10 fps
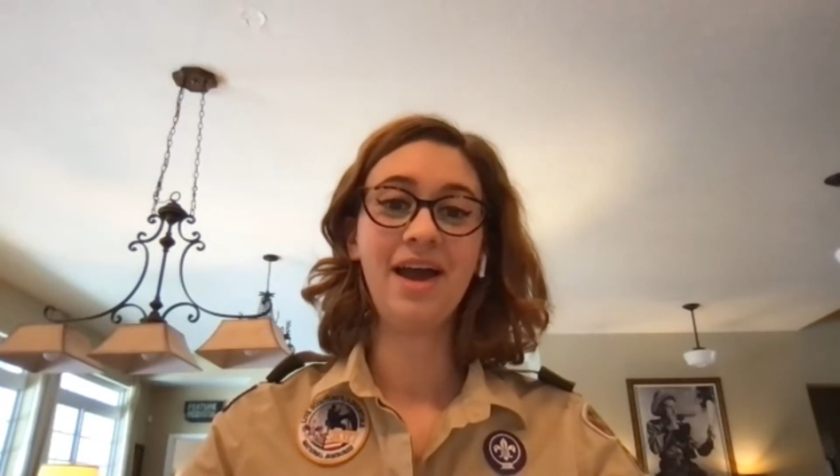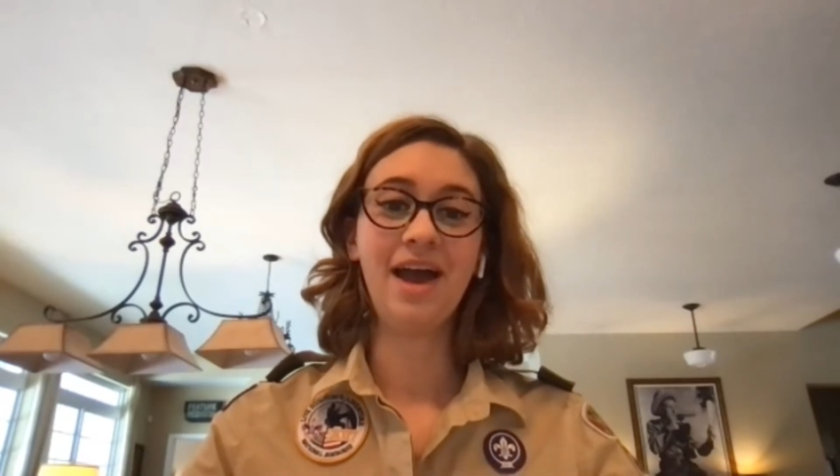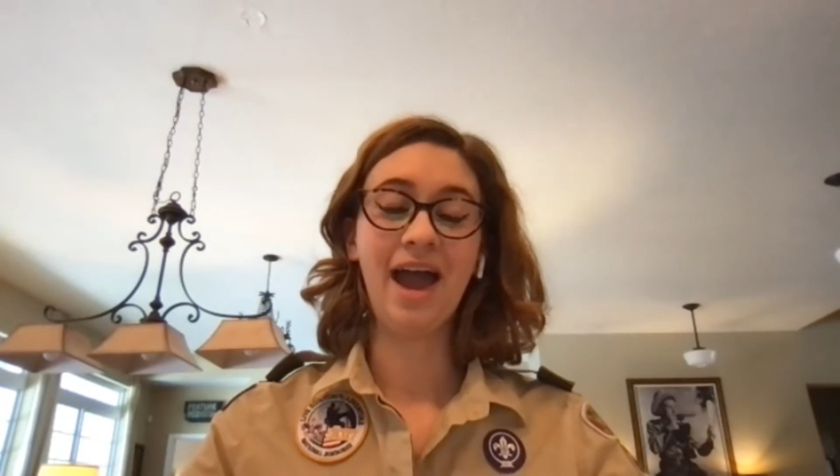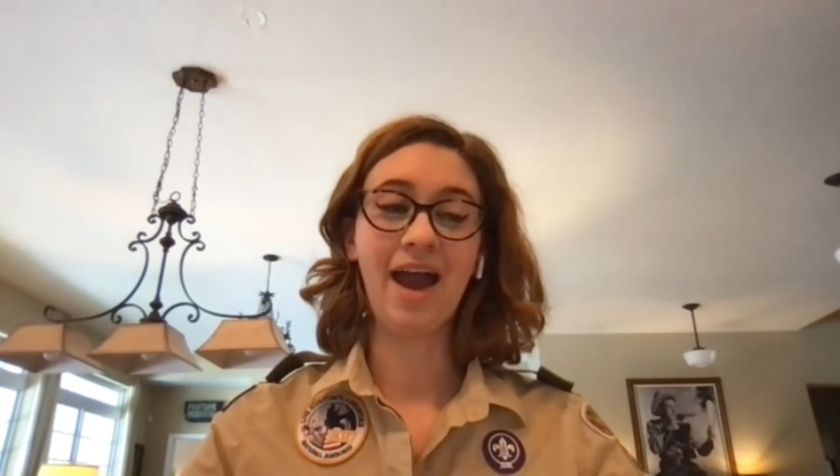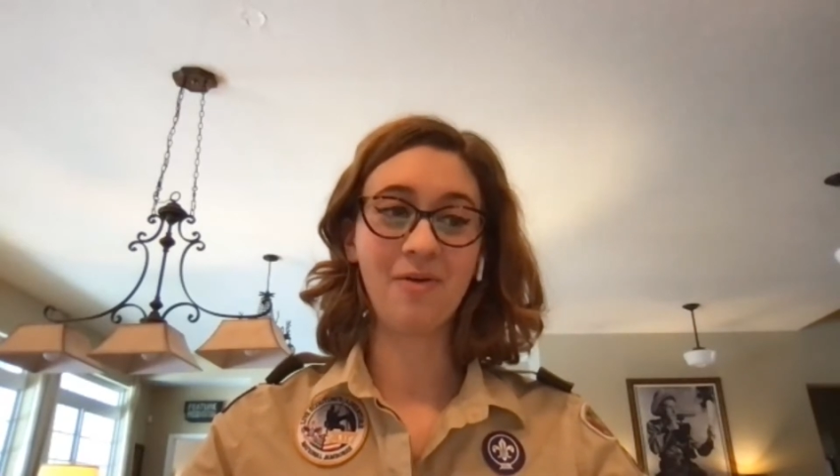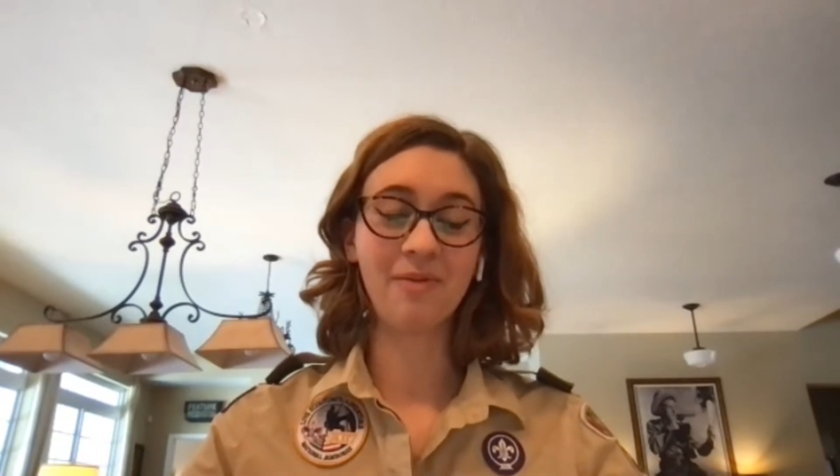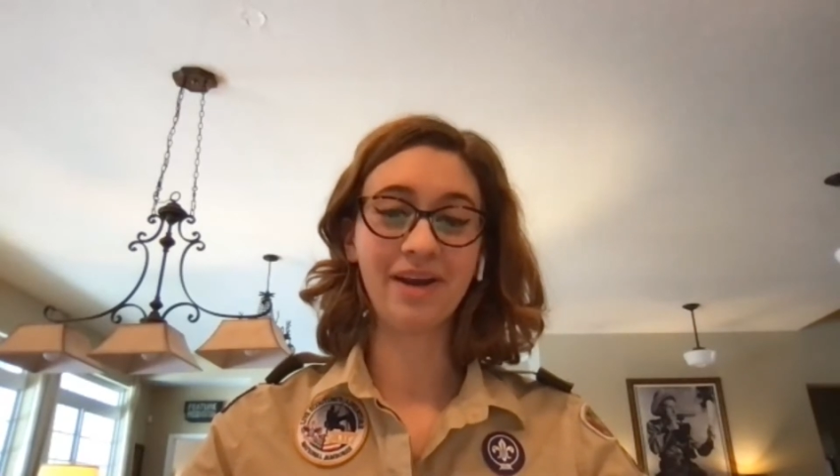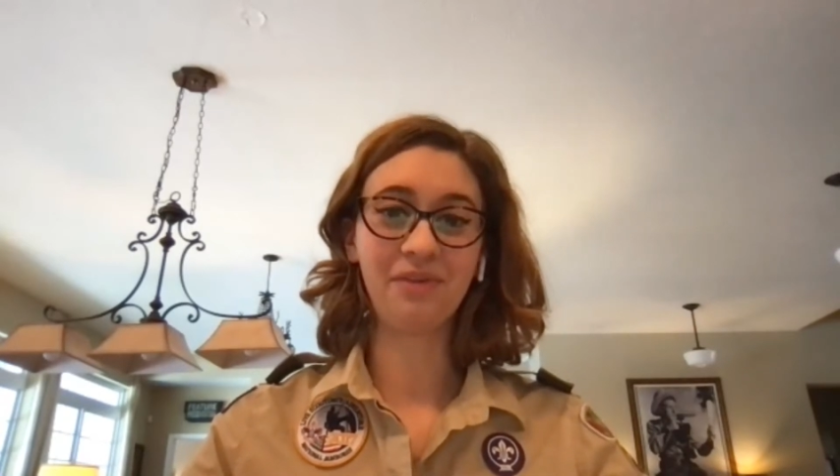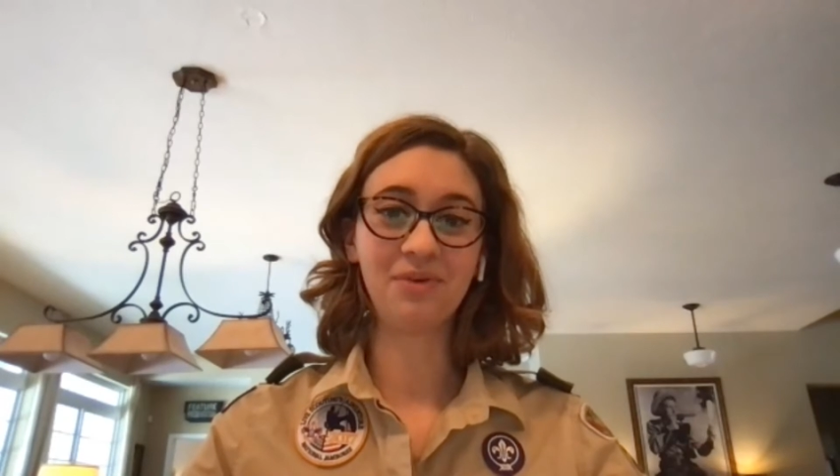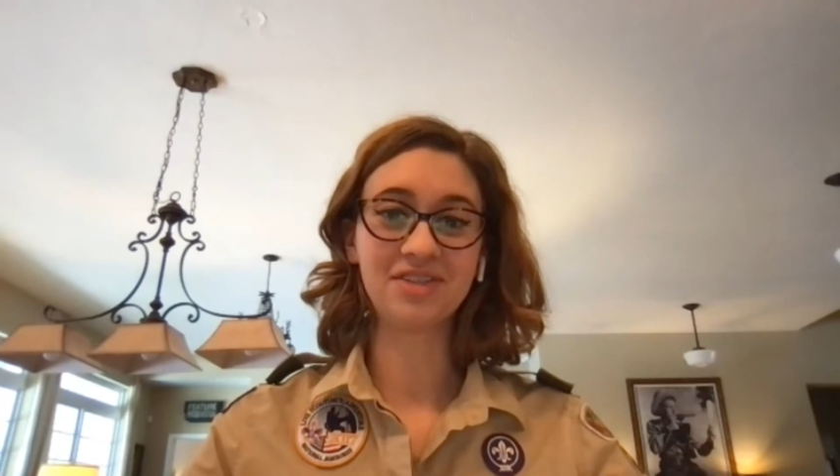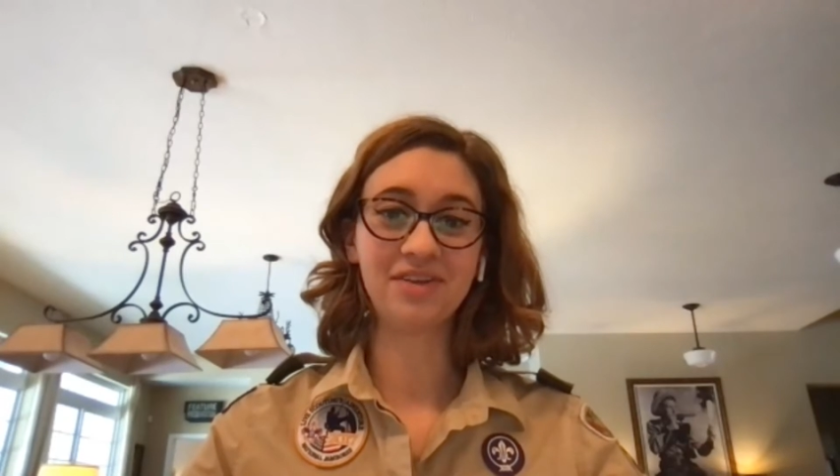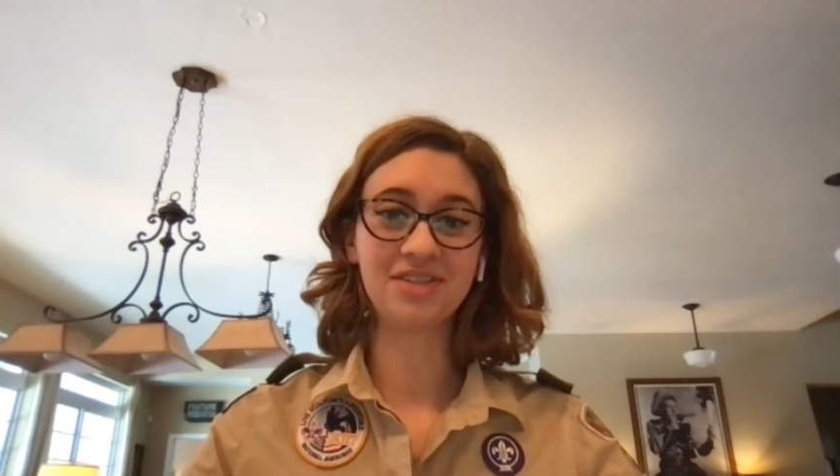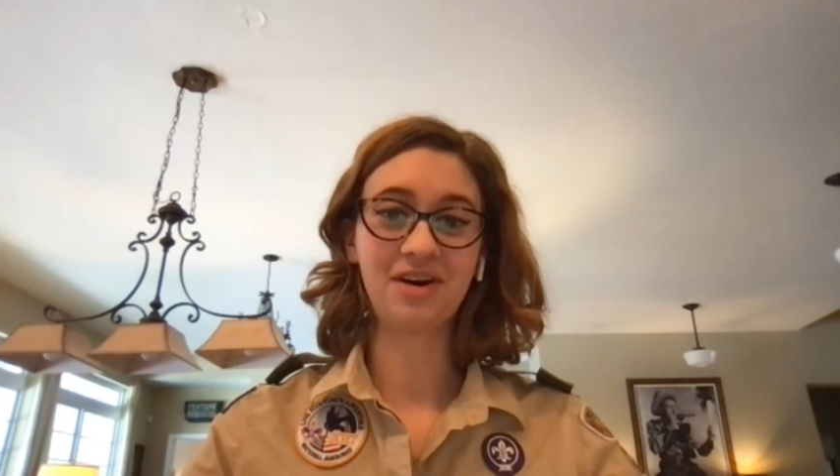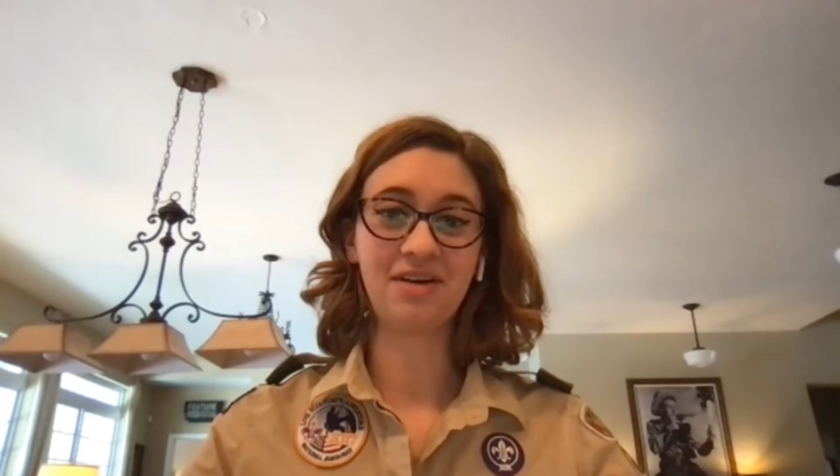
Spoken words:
How am I gonna pull this off,